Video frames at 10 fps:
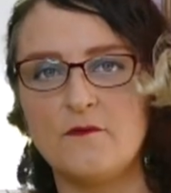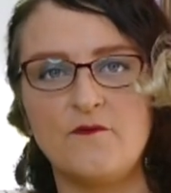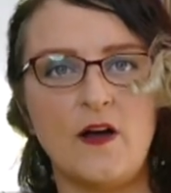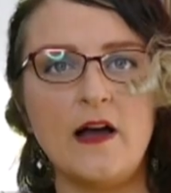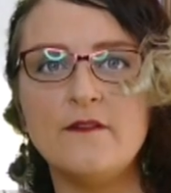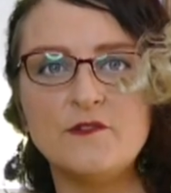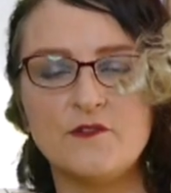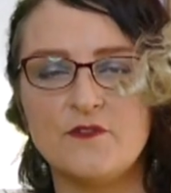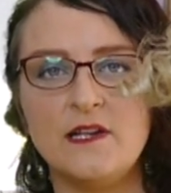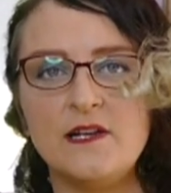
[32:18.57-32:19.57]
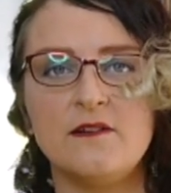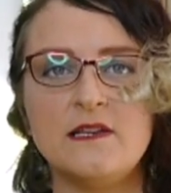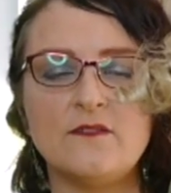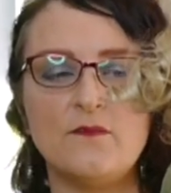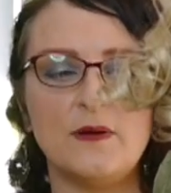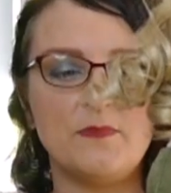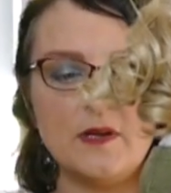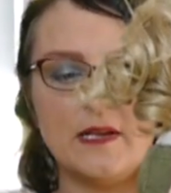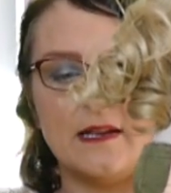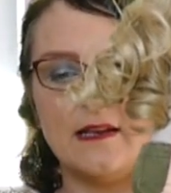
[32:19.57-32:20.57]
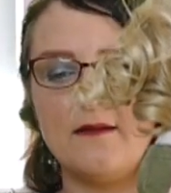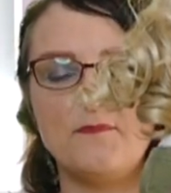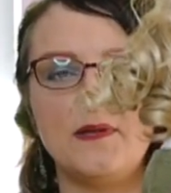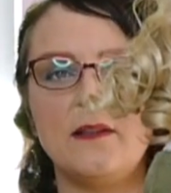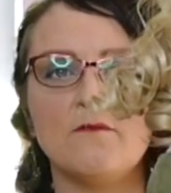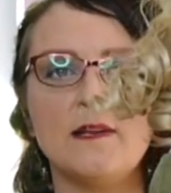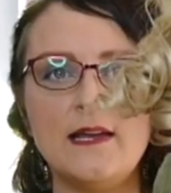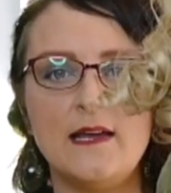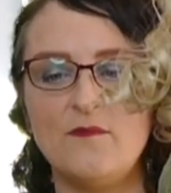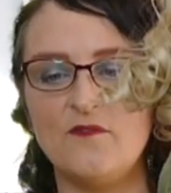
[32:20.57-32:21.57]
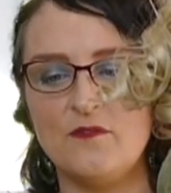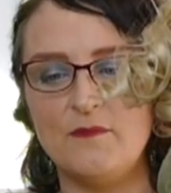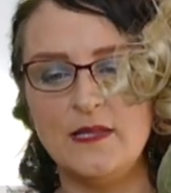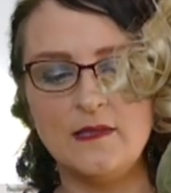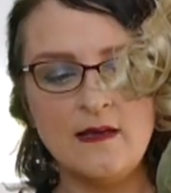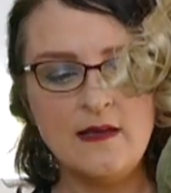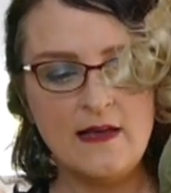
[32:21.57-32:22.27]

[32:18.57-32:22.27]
5 different areas of my body and be in rehab for a month.